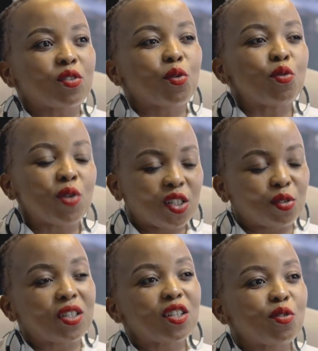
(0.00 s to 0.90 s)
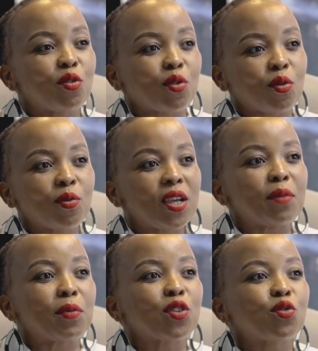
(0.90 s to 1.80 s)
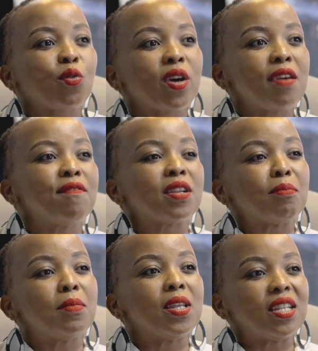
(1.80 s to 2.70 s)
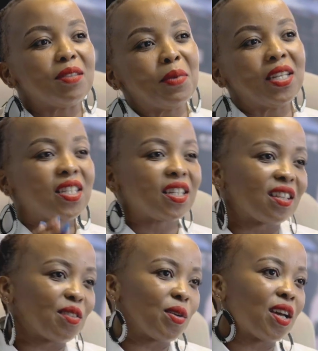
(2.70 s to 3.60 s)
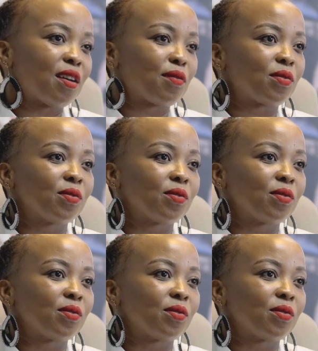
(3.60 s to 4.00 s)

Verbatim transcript: So you had to stick to your role and make sure every meeting that we have,